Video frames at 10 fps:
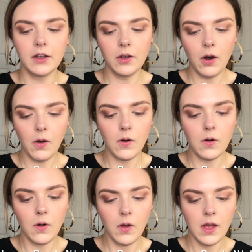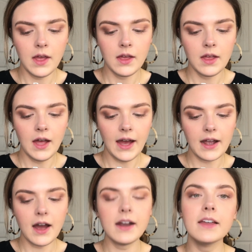and Kohl
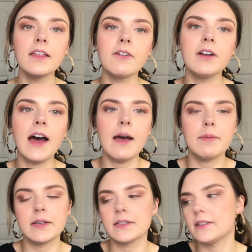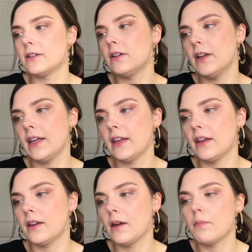Iconic Liquid Eye Pencil
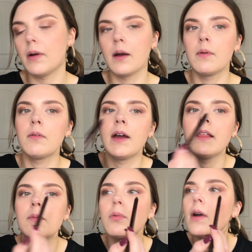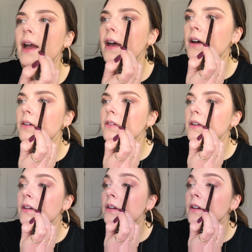in Barbarella Brown.